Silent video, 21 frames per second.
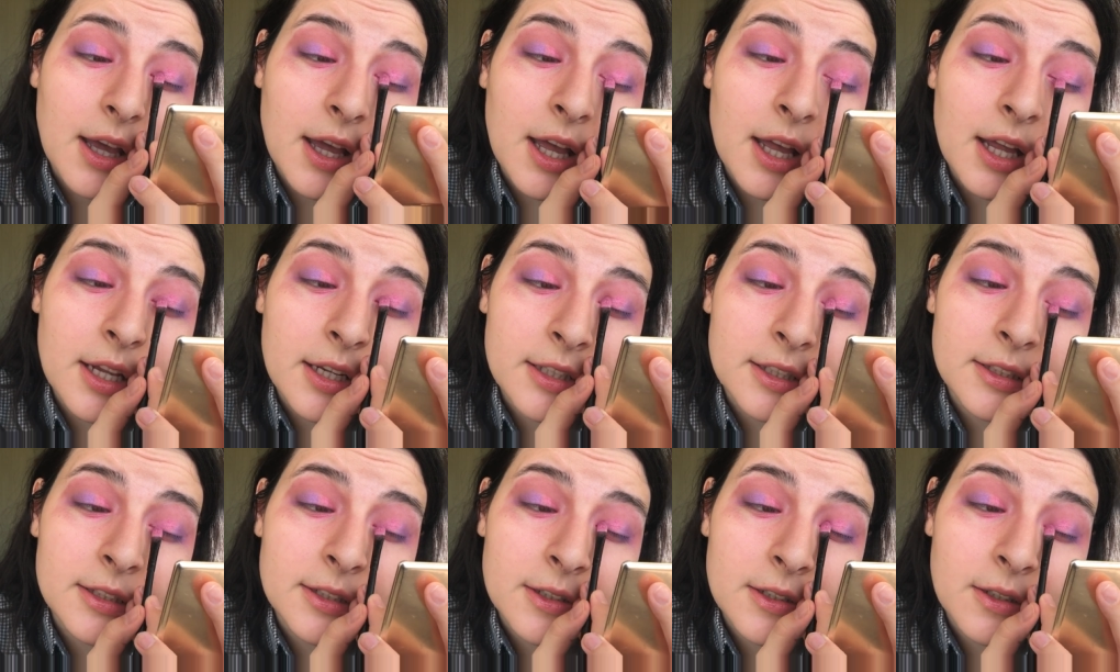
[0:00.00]

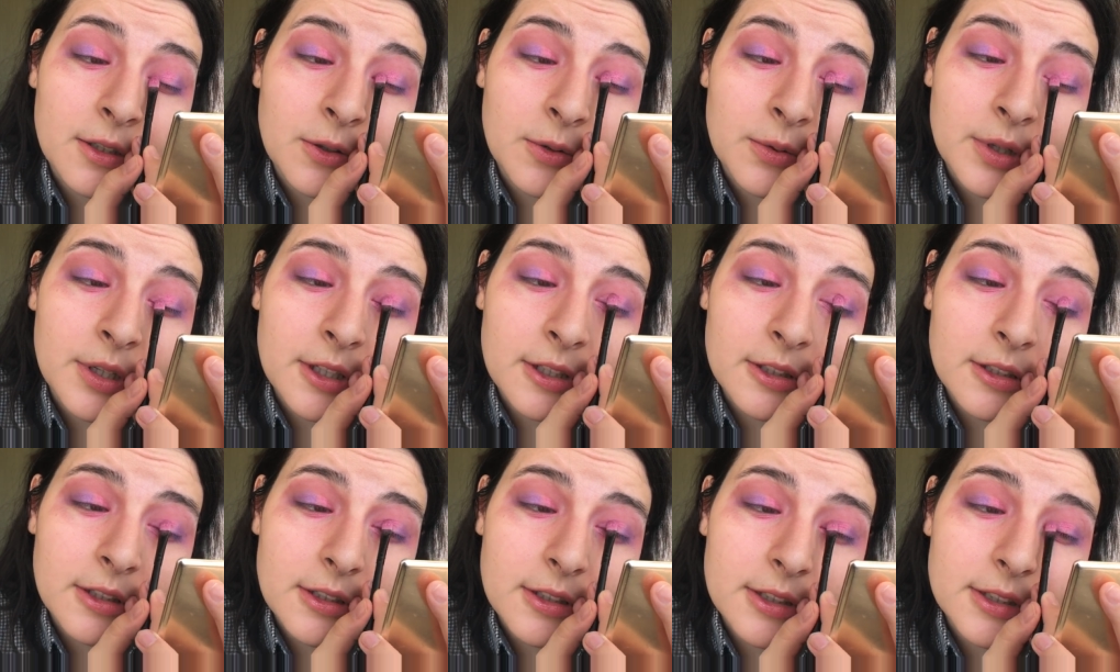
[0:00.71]
and uh,
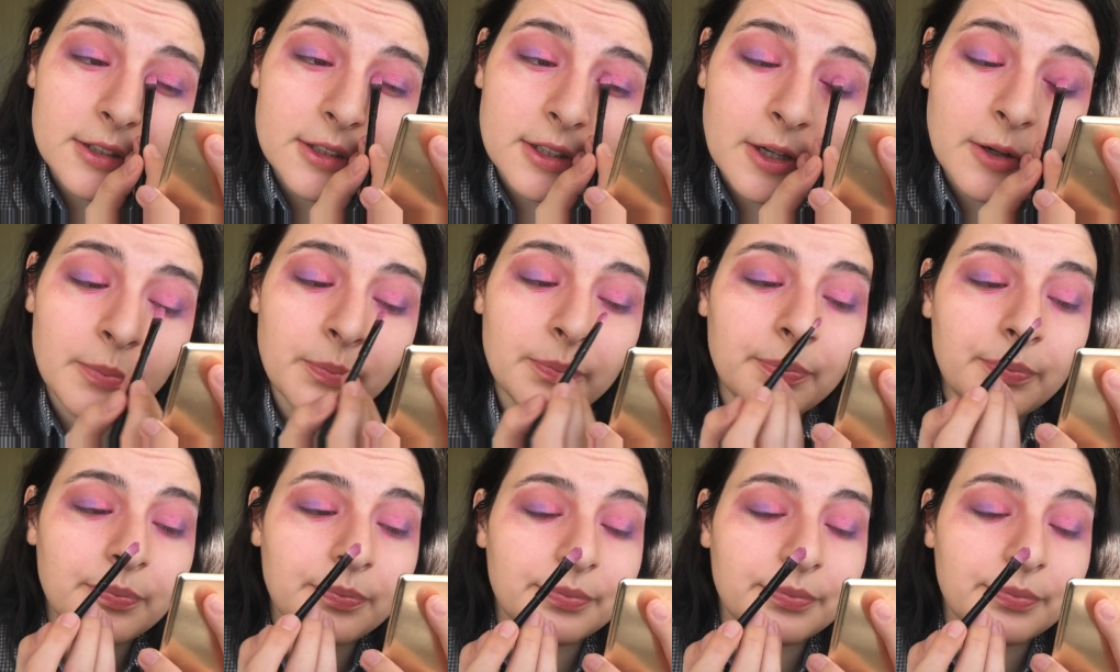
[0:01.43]
when some